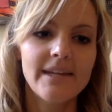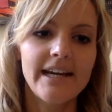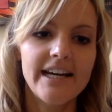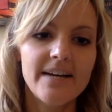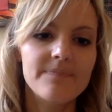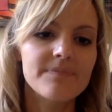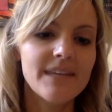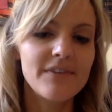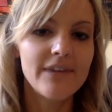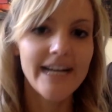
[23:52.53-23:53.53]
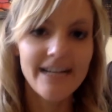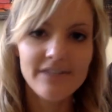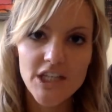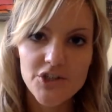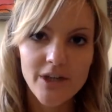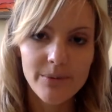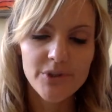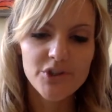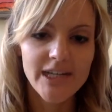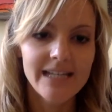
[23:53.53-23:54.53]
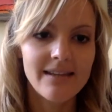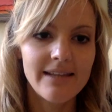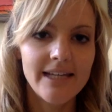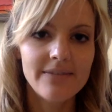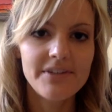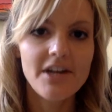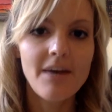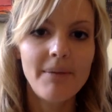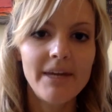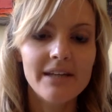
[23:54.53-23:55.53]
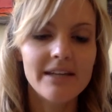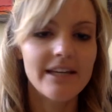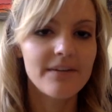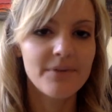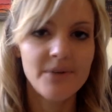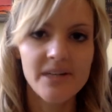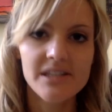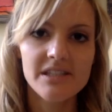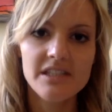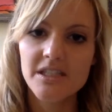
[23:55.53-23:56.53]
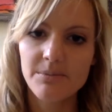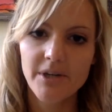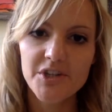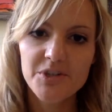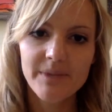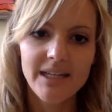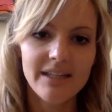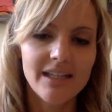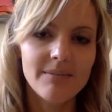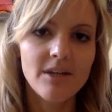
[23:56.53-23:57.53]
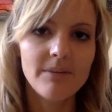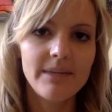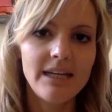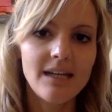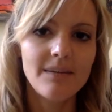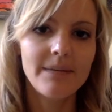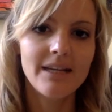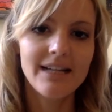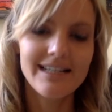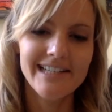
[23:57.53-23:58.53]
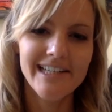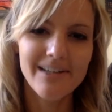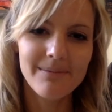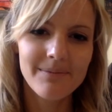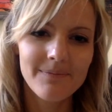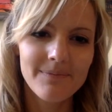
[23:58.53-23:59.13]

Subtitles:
If you have any trouble trying to think of a topic, then of course, just approach me and email me, and I'd be glad to help.